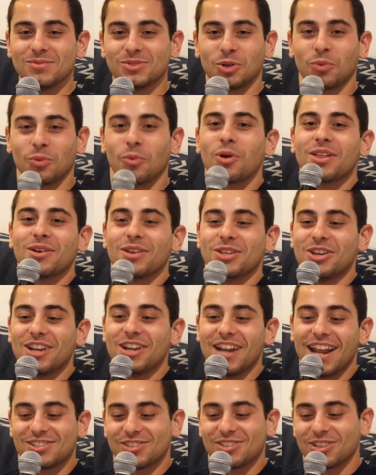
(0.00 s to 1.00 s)
So what? You
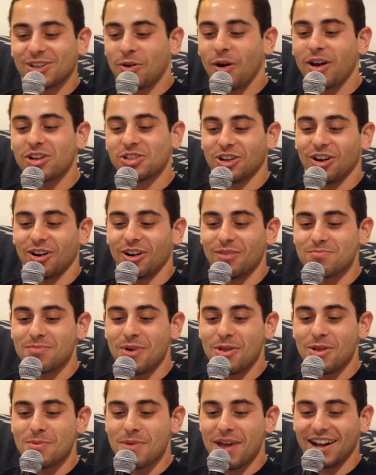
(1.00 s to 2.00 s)
didn't answer the question. Are,
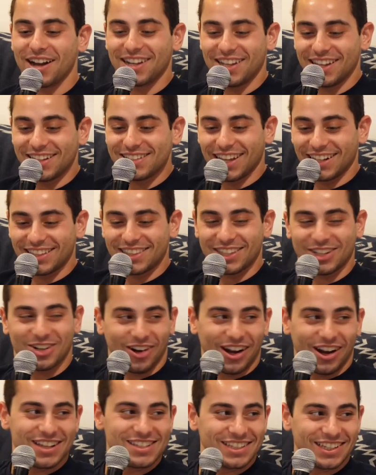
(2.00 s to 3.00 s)
are the band kids like the
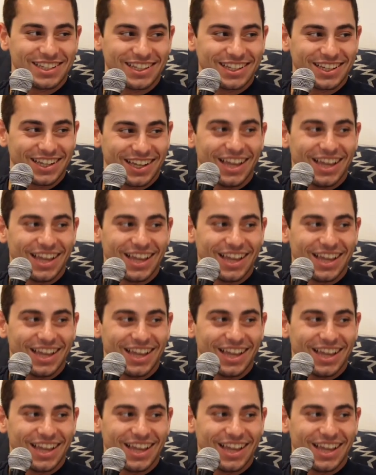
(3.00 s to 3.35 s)
crazy